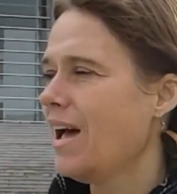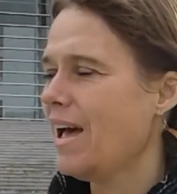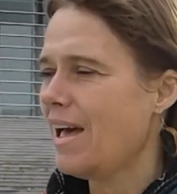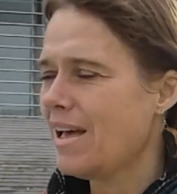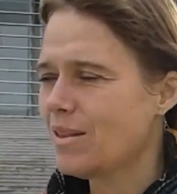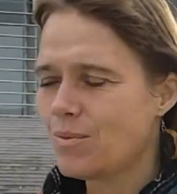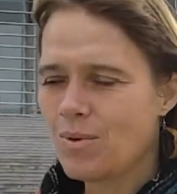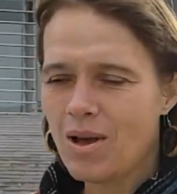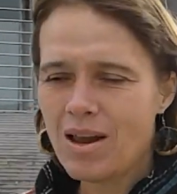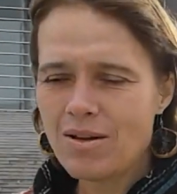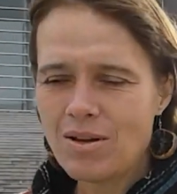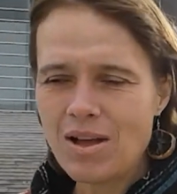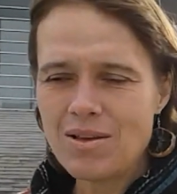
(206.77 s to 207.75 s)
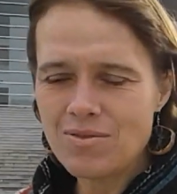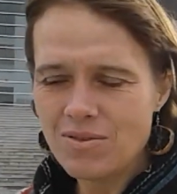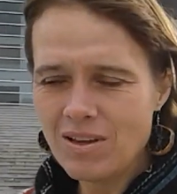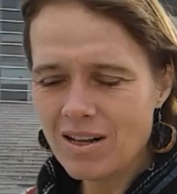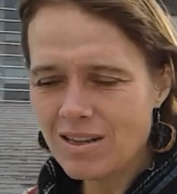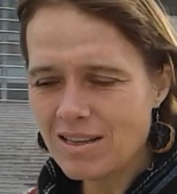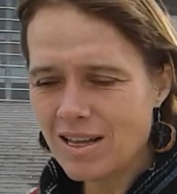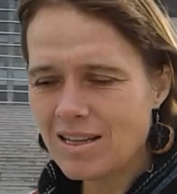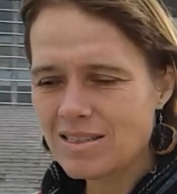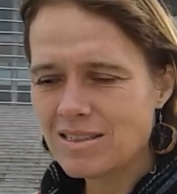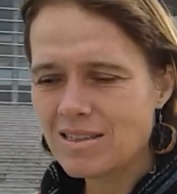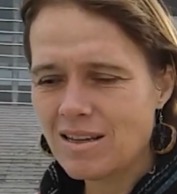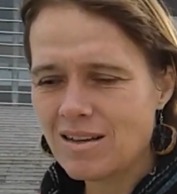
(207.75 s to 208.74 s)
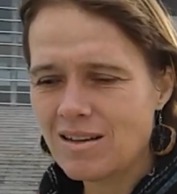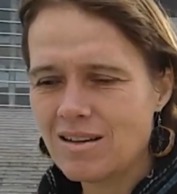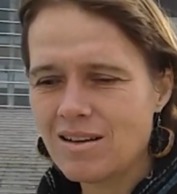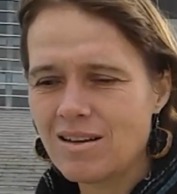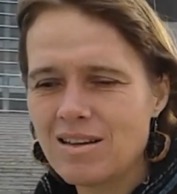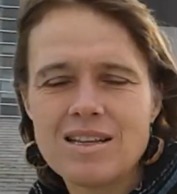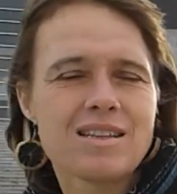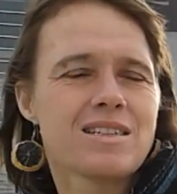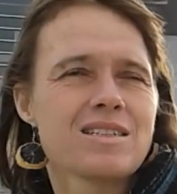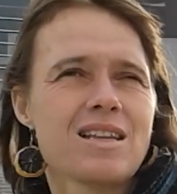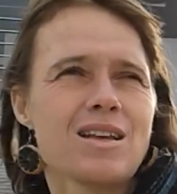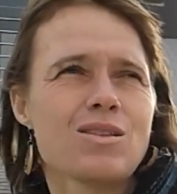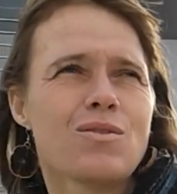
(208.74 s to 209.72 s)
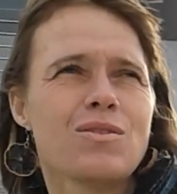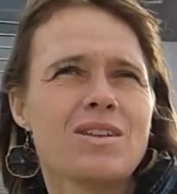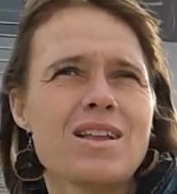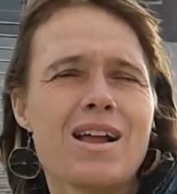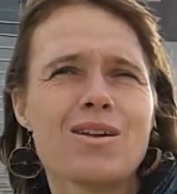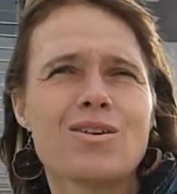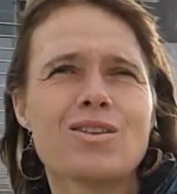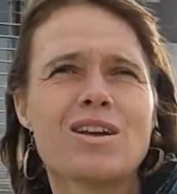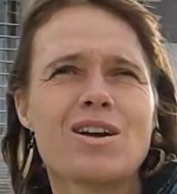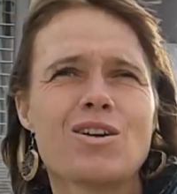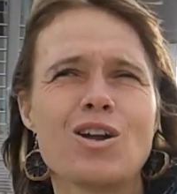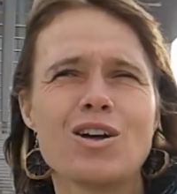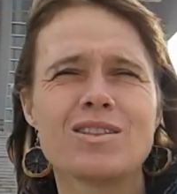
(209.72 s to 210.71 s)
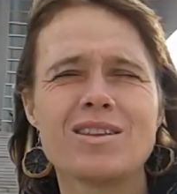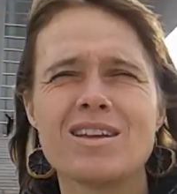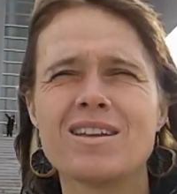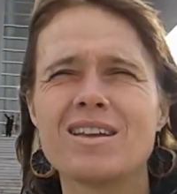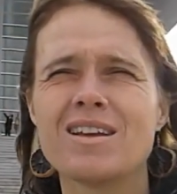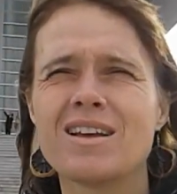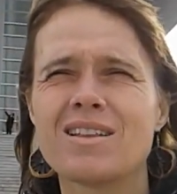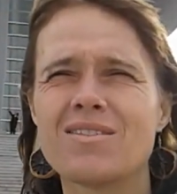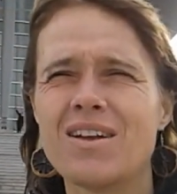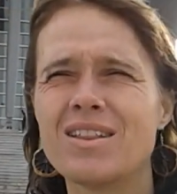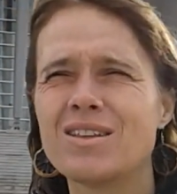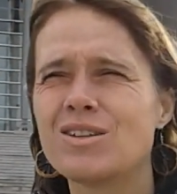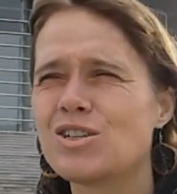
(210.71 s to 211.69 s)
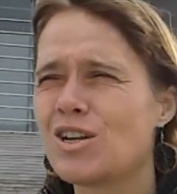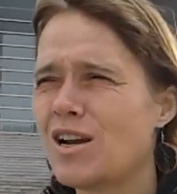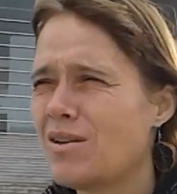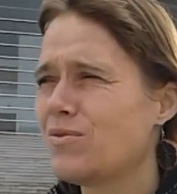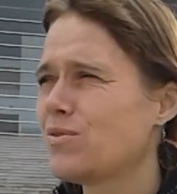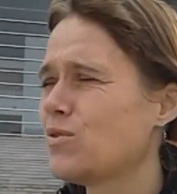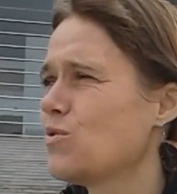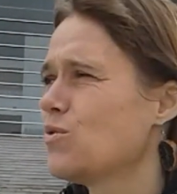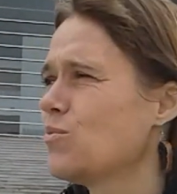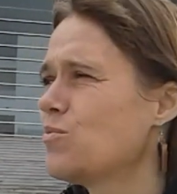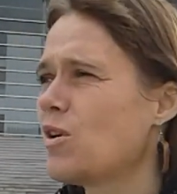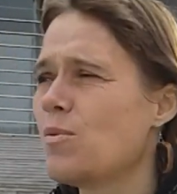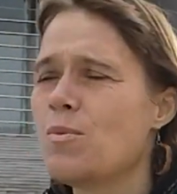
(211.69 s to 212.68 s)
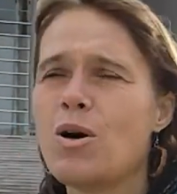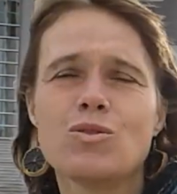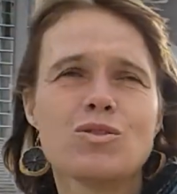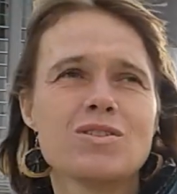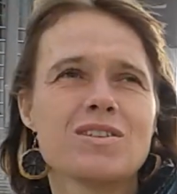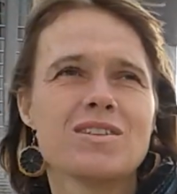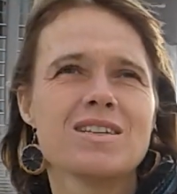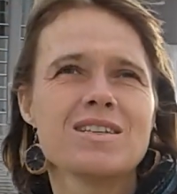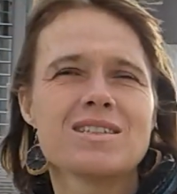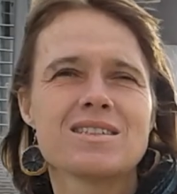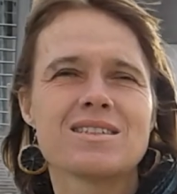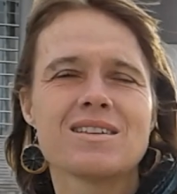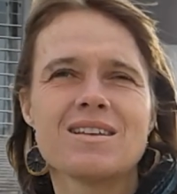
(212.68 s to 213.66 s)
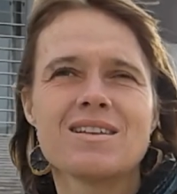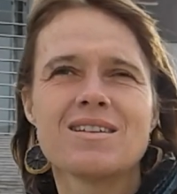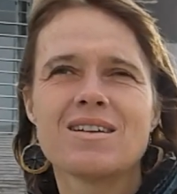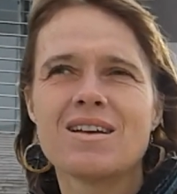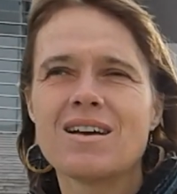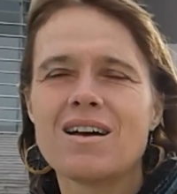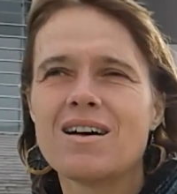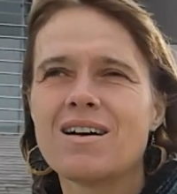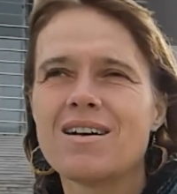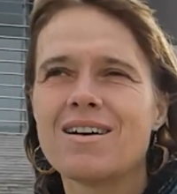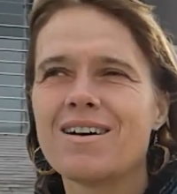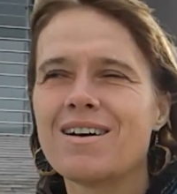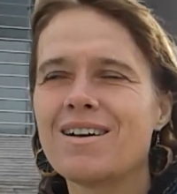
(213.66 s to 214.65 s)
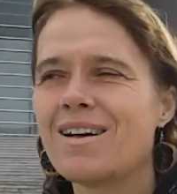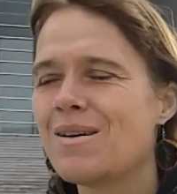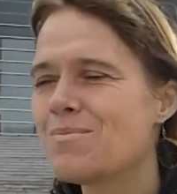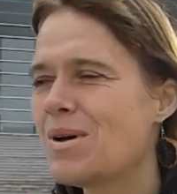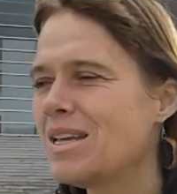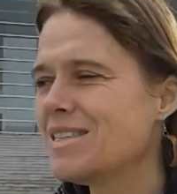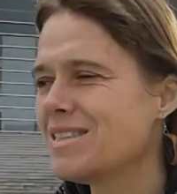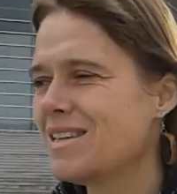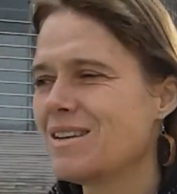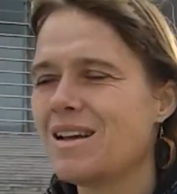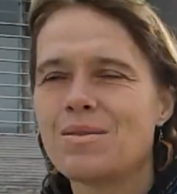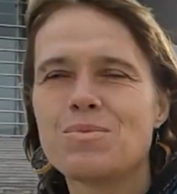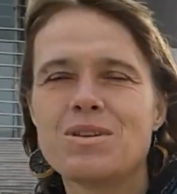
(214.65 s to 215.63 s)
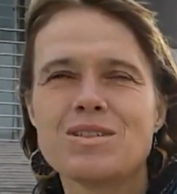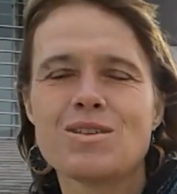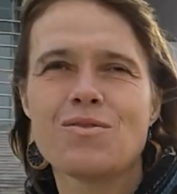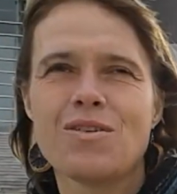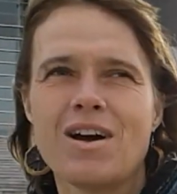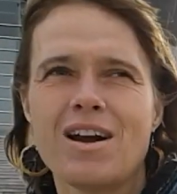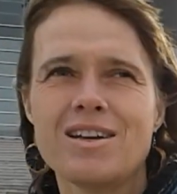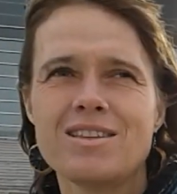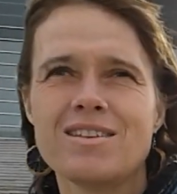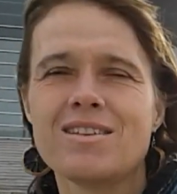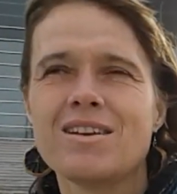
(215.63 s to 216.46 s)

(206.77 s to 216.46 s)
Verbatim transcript: And well, I feel that uh, in the state of Hidalgo they are not taking advantage enough to promote this uh, amazing piece of art.